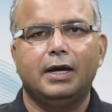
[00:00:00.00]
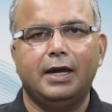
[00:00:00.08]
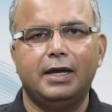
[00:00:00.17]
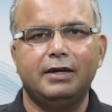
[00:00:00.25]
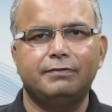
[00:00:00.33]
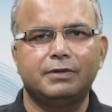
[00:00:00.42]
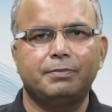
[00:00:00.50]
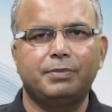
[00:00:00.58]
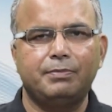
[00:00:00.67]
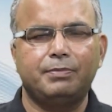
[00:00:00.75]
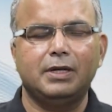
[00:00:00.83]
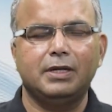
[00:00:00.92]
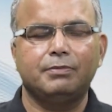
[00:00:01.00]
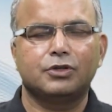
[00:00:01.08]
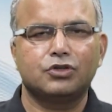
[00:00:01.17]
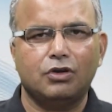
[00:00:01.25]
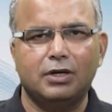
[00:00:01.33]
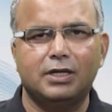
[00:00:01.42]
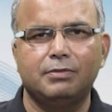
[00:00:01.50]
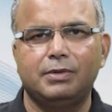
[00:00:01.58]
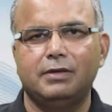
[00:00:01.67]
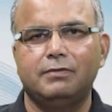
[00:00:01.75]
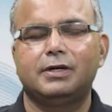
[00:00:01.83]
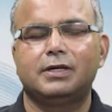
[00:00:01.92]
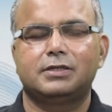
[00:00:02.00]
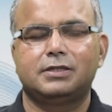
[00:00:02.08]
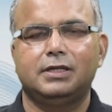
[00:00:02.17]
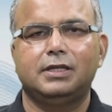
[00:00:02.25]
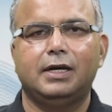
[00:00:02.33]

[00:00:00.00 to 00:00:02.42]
And if the people in majority believe, let us say,